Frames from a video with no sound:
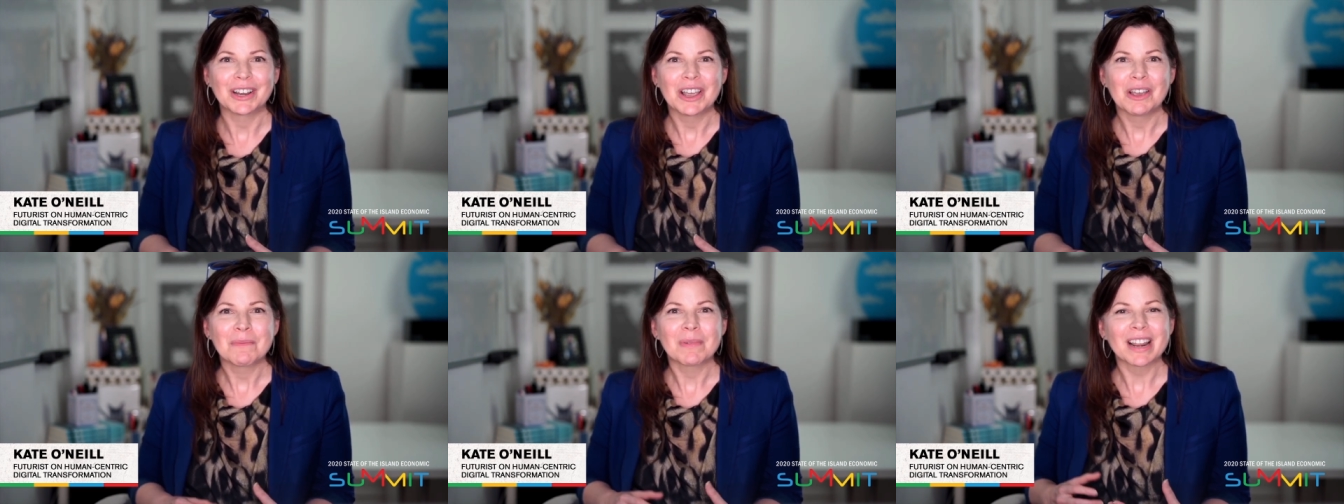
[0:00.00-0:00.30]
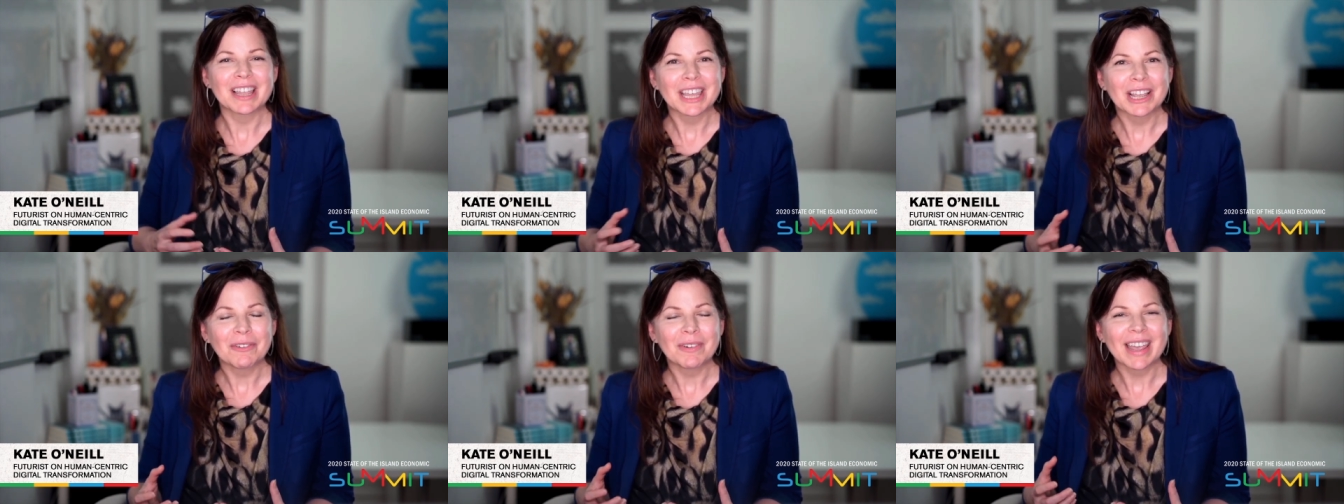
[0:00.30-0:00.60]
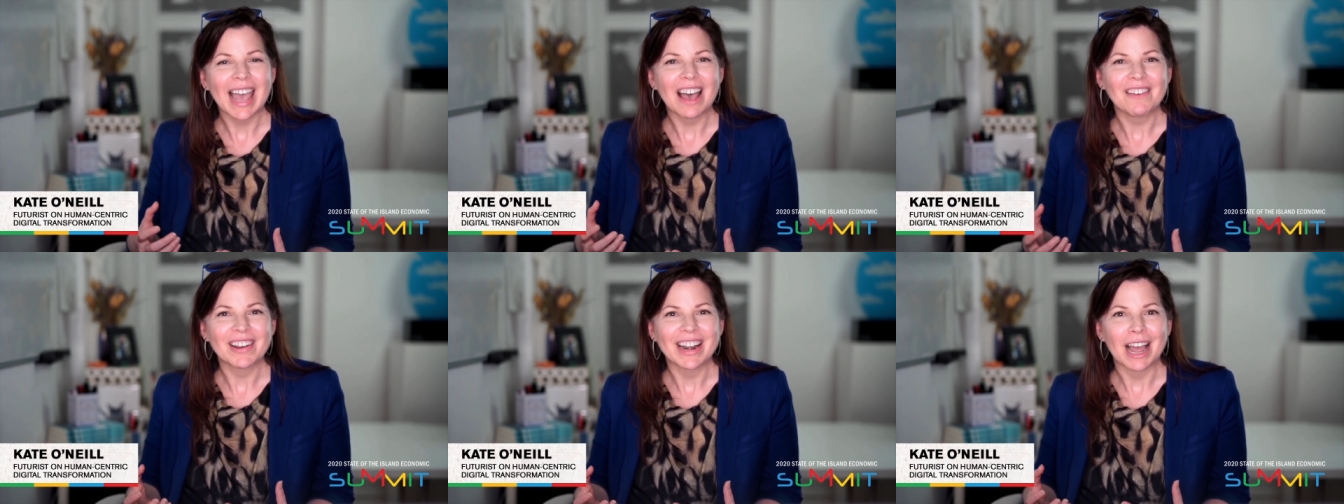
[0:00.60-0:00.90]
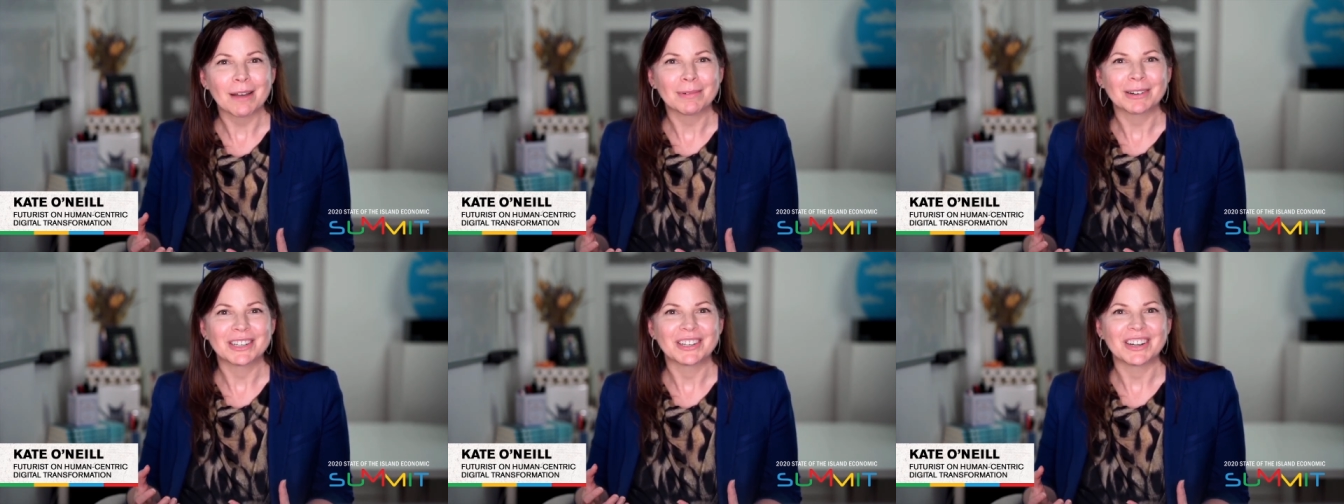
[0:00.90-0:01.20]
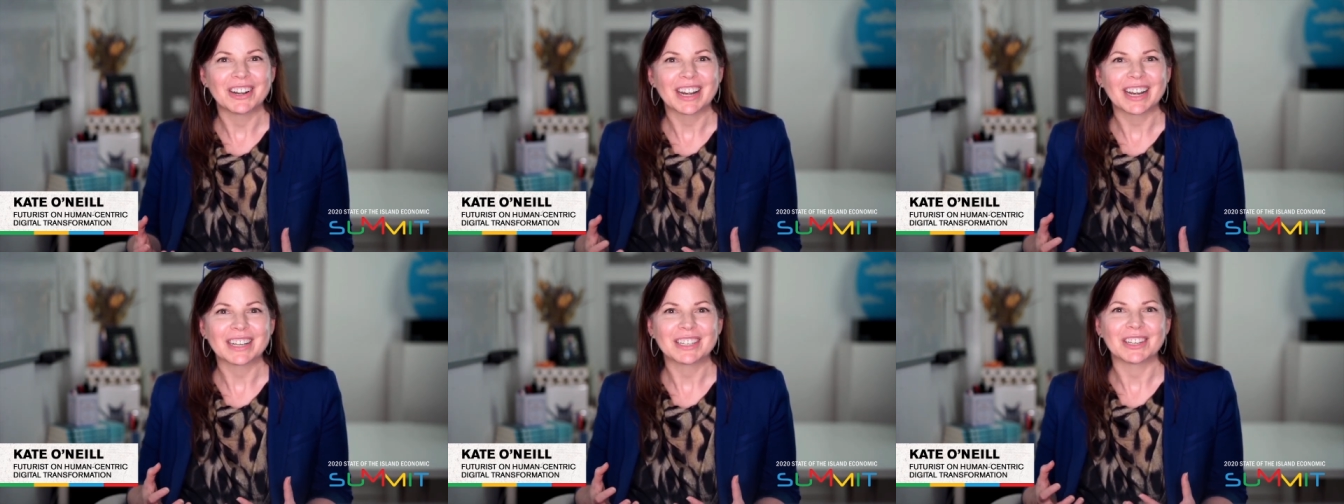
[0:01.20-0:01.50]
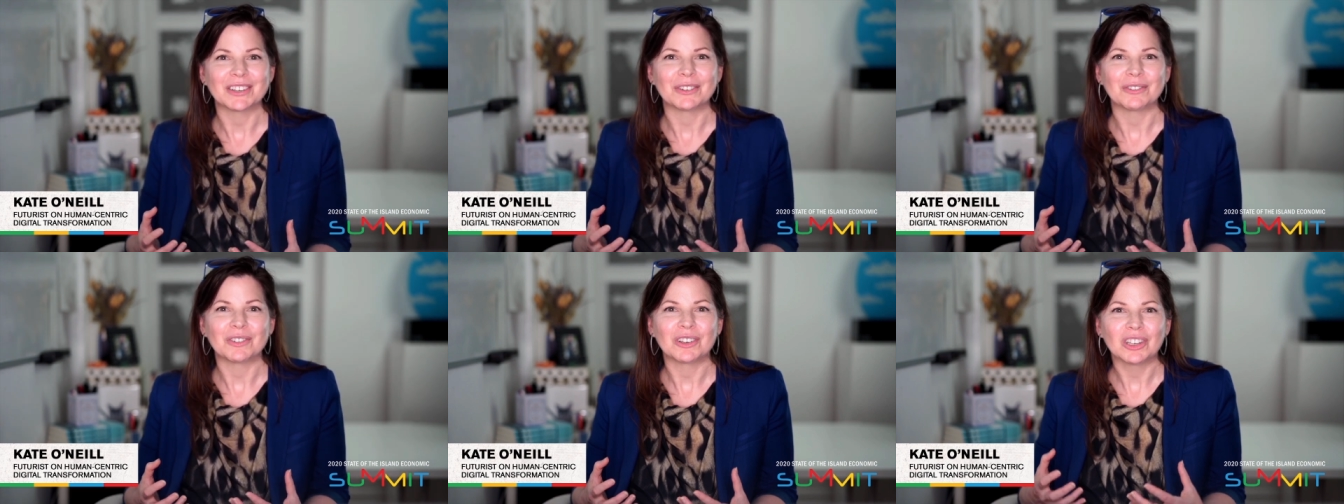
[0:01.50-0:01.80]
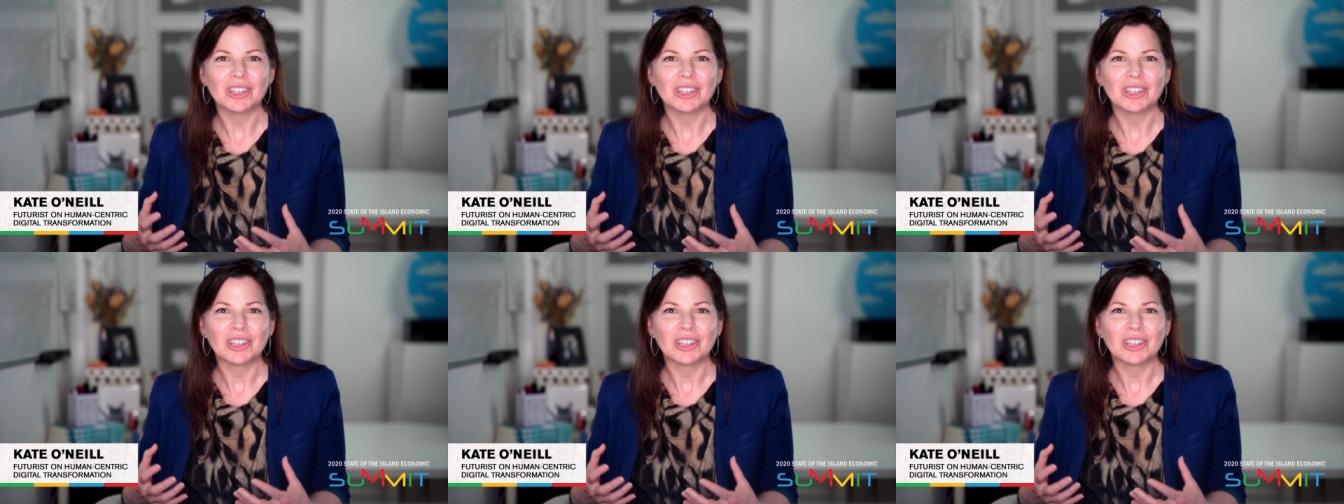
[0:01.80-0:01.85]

but I think we have an opportunity to